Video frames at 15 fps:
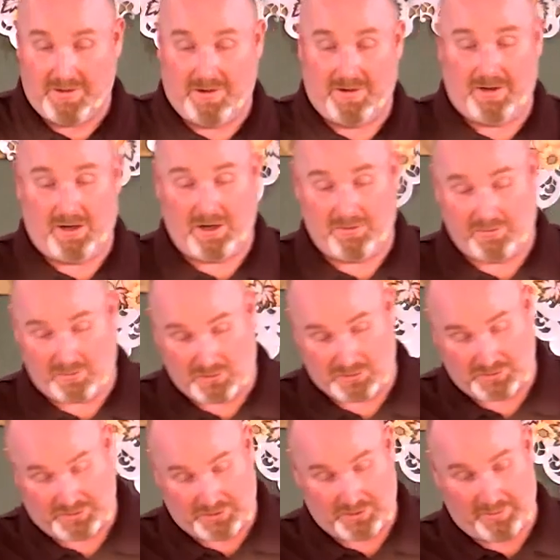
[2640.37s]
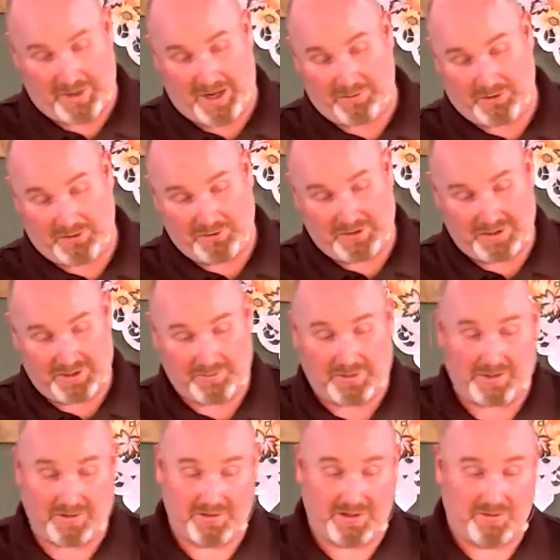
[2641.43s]
Of course, we know the Babylonian
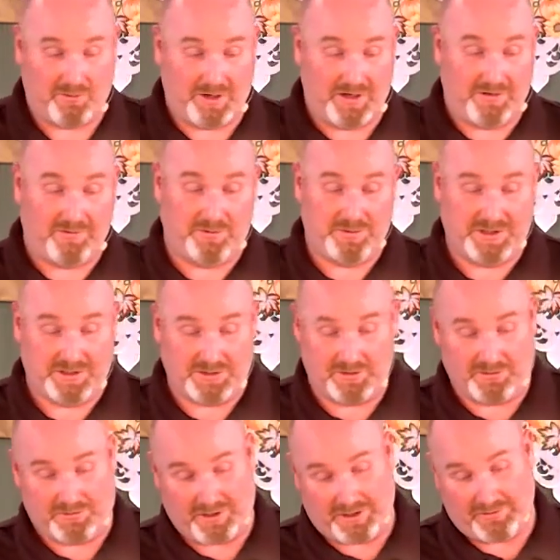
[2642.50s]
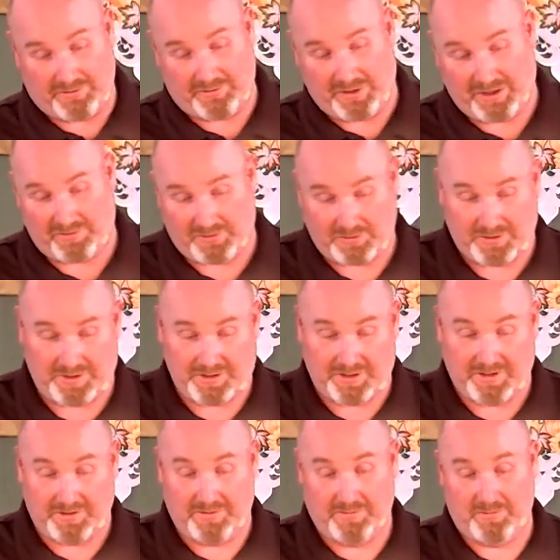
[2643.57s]
Empire, they reigned from 605 to
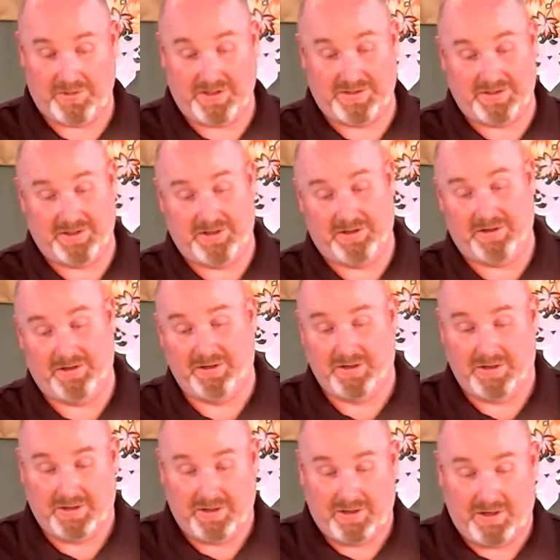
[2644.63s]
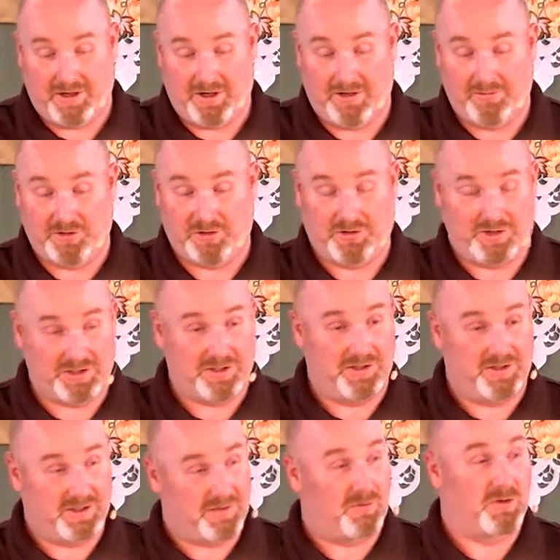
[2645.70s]
539 BC. And traditionally,
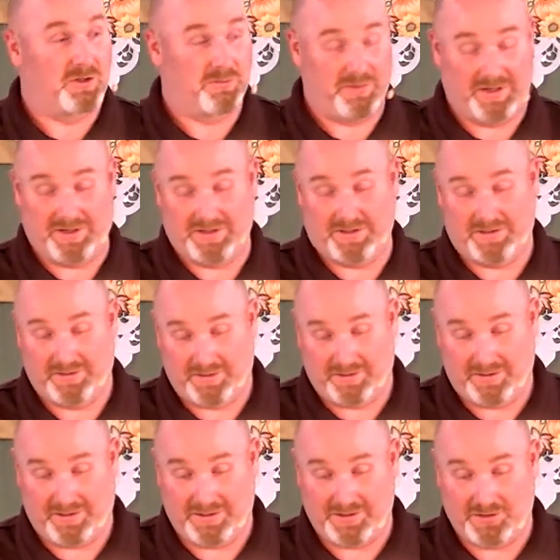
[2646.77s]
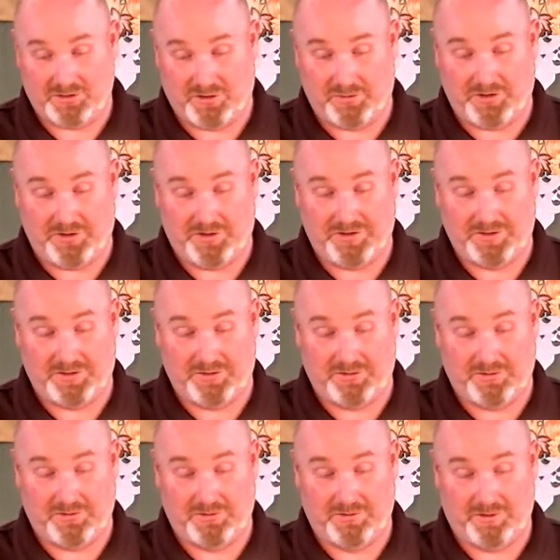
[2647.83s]
this first beast is attributed
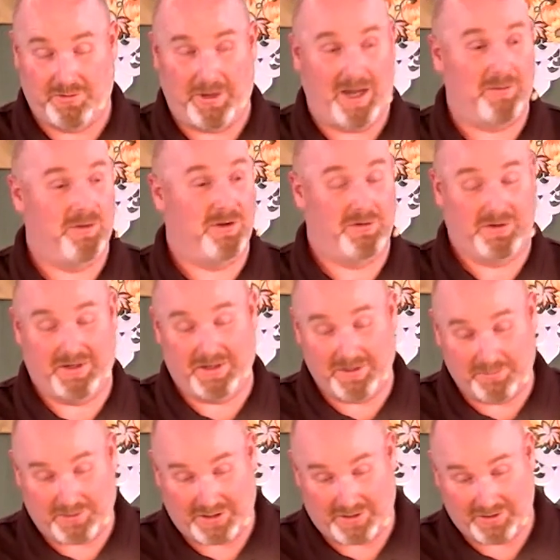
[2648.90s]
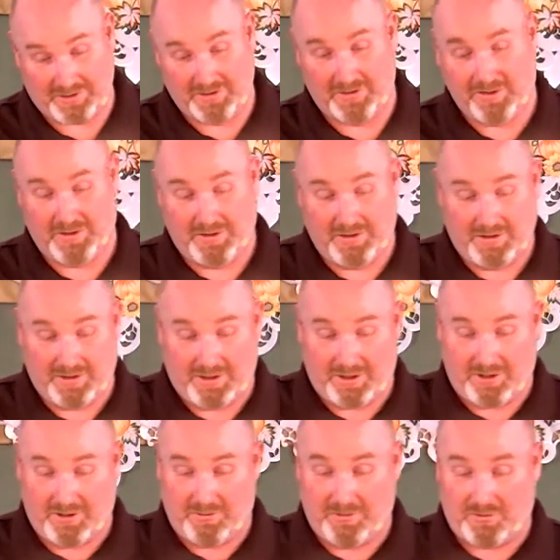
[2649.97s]
to the Babylonian Empire.
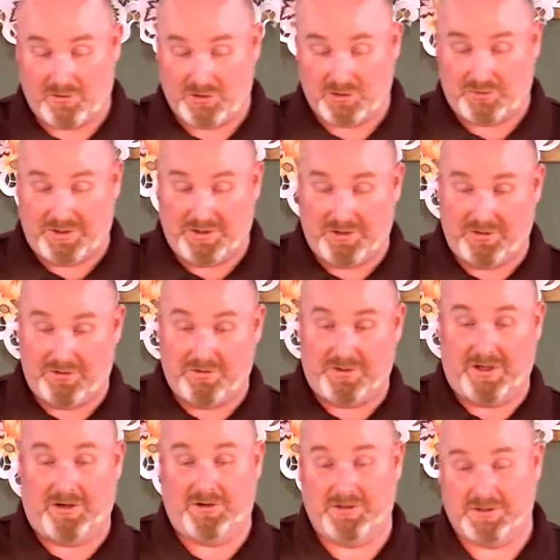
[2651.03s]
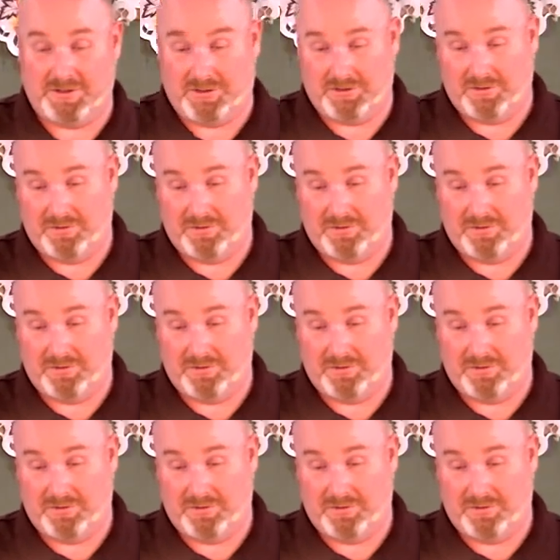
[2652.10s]
Of course, we know that also